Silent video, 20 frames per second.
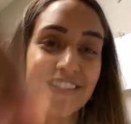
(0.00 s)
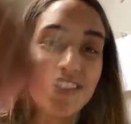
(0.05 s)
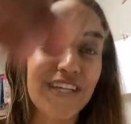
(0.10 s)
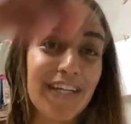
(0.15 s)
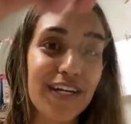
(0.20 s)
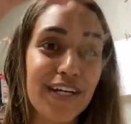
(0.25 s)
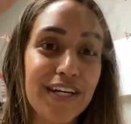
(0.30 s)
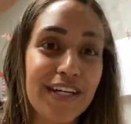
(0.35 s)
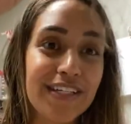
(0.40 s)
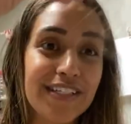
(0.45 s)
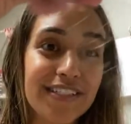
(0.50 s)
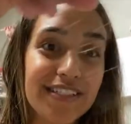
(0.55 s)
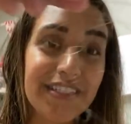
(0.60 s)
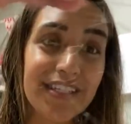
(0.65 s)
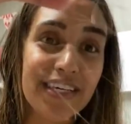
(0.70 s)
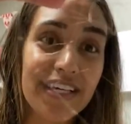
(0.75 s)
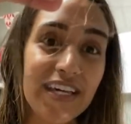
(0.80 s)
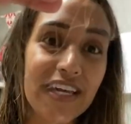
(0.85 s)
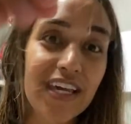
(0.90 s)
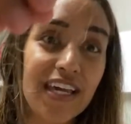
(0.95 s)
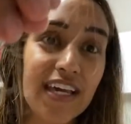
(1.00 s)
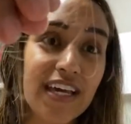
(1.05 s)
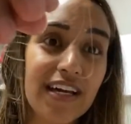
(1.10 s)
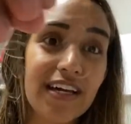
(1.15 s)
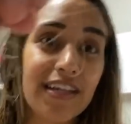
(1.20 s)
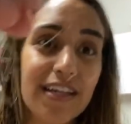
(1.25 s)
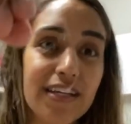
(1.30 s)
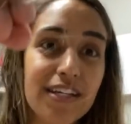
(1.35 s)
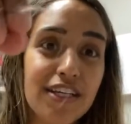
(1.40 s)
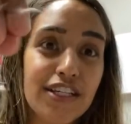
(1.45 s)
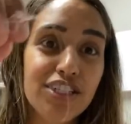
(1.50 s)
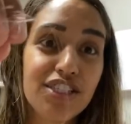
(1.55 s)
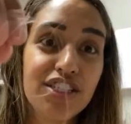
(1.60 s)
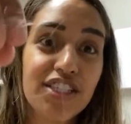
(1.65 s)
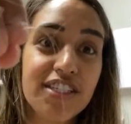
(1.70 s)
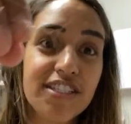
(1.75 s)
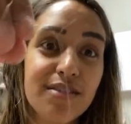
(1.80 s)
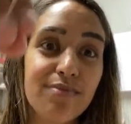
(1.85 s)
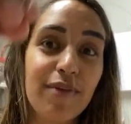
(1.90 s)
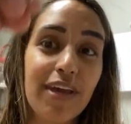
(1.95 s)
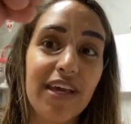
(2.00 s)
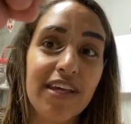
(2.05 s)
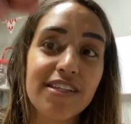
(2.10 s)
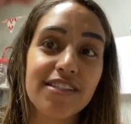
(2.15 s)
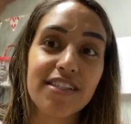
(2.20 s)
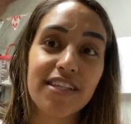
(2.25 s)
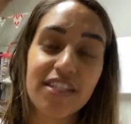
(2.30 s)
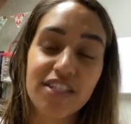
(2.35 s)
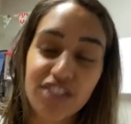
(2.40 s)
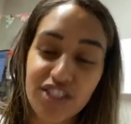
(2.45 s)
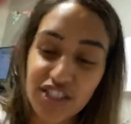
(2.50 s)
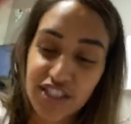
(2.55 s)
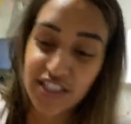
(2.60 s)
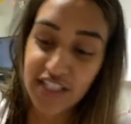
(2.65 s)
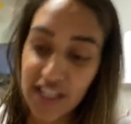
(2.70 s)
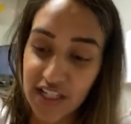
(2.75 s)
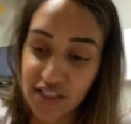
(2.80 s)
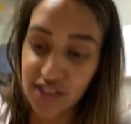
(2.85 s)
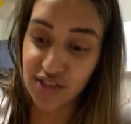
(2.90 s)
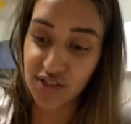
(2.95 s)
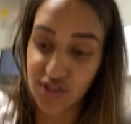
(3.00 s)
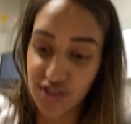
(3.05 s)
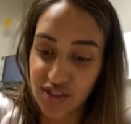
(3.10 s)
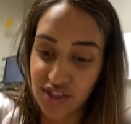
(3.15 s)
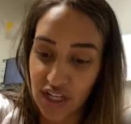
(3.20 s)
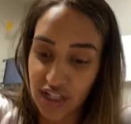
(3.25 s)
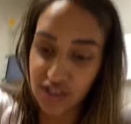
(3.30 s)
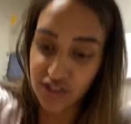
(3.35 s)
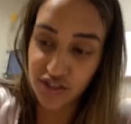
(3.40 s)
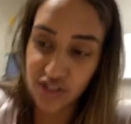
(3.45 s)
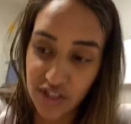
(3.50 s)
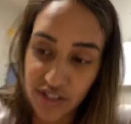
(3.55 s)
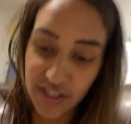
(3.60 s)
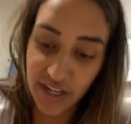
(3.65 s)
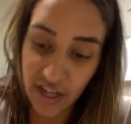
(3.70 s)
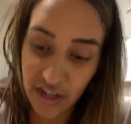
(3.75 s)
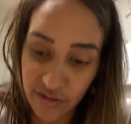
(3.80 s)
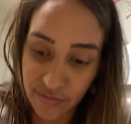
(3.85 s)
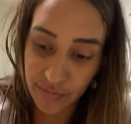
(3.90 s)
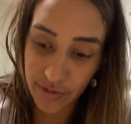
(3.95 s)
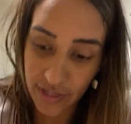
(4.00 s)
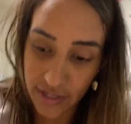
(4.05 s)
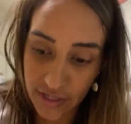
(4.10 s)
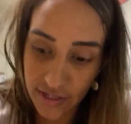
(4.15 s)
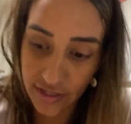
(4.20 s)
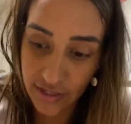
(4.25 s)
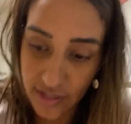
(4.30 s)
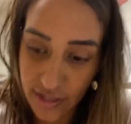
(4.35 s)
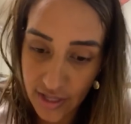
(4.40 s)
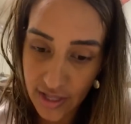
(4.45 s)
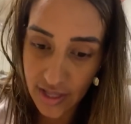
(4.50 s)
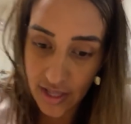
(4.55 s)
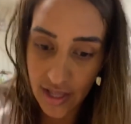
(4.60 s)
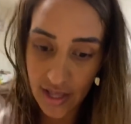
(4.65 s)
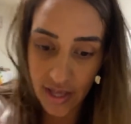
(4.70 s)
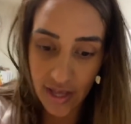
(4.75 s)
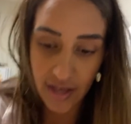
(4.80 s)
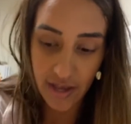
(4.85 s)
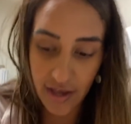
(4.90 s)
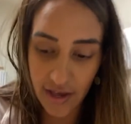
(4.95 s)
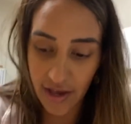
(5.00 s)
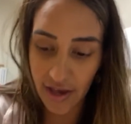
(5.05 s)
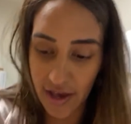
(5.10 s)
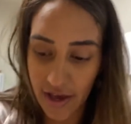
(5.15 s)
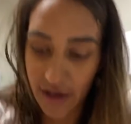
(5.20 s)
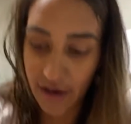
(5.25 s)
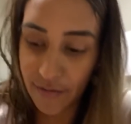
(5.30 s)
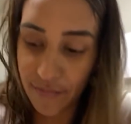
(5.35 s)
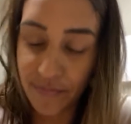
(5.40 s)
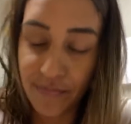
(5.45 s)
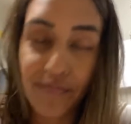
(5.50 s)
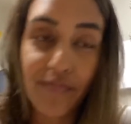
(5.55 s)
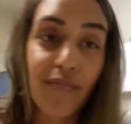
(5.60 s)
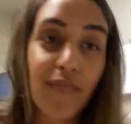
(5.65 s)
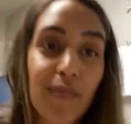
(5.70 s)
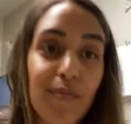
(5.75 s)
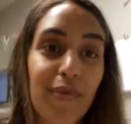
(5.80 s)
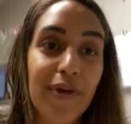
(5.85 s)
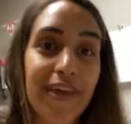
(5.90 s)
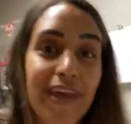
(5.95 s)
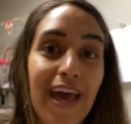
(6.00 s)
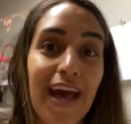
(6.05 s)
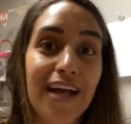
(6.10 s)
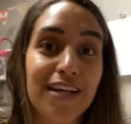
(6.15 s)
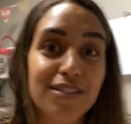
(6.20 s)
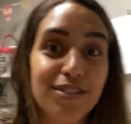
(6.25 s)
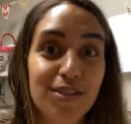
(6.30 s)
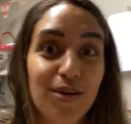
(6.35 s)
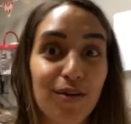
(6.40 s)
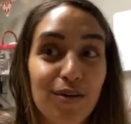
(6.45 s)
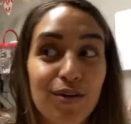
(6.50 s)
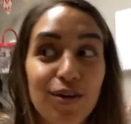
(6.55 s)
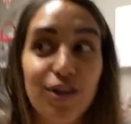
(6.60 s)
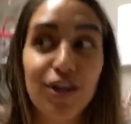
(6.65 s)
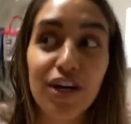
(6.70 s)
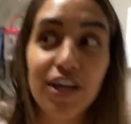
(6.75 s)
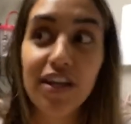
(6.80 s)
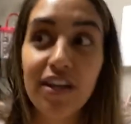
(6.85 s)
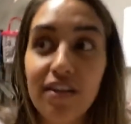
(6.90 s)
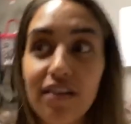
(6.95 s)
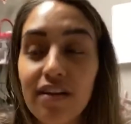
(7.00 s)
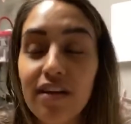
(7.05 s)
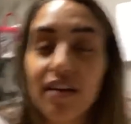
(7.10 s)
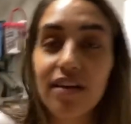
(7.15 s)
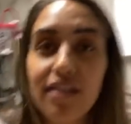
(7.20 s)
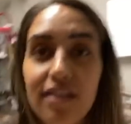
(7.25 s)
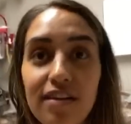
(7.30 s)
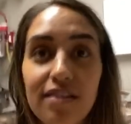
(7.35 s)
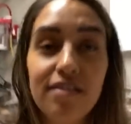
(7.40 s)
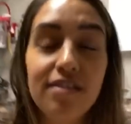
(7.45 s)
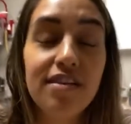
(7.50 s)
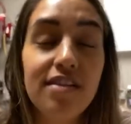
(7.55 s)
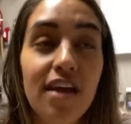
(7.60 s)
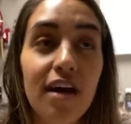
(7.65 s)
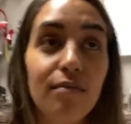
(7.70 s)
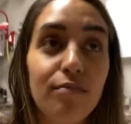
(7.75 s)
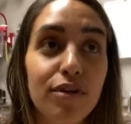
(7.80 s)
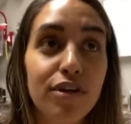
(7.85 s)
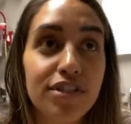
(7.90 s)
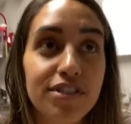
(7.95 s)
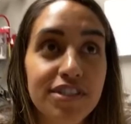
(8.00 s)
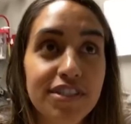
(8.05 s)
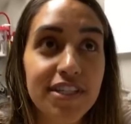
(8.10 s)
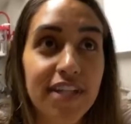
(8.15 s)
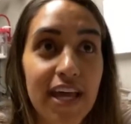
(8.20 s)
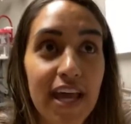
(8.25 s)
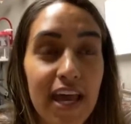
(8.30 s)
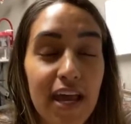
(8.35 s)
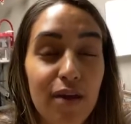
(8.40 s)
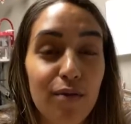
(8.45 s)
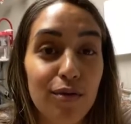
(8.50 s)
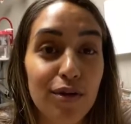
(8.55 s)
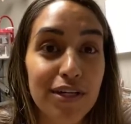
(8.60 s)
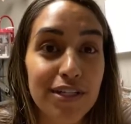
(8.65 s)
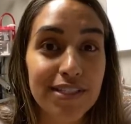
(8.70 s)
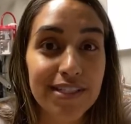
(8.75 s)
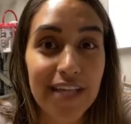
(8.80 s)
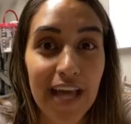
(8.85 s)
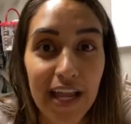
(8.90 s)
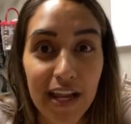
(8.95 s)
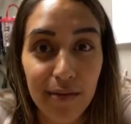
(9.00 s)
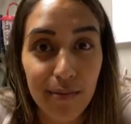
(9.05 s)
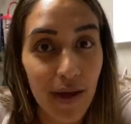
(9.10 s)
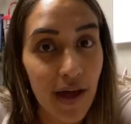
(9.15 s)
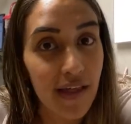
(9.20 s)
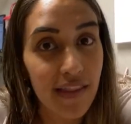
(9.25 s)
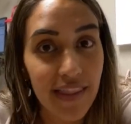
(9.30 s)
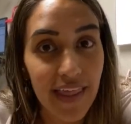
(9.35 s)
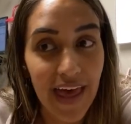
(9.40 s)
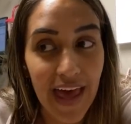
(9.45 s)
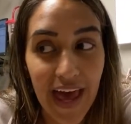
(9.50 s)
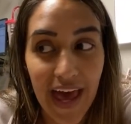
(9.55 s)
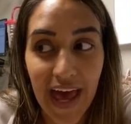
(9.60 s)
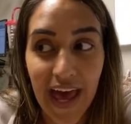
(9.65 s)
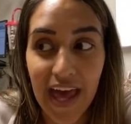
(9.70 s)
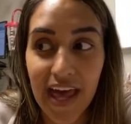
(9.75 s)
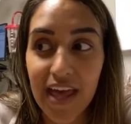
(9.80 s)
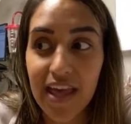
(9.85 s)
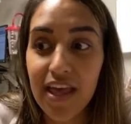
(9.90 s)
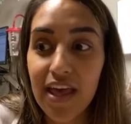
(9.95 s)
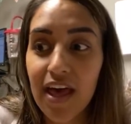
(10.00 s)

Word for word: Seriously. She's amazing. She takes such good care of me. Um, but yeah, so good numbers today. We're excited about that.